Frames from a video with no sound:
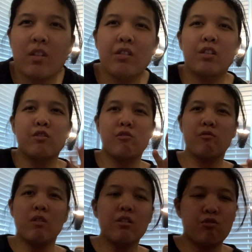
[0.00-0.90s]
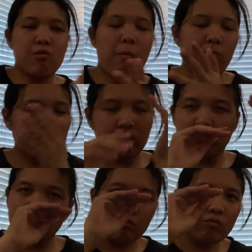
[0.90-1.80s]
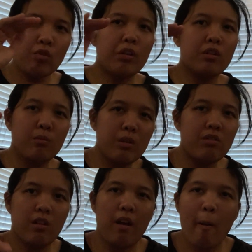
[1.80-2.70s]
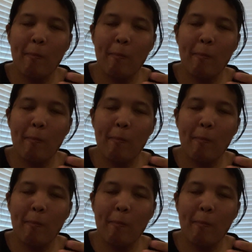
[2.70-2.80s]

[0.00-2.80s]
The crunch. Nothing beats that.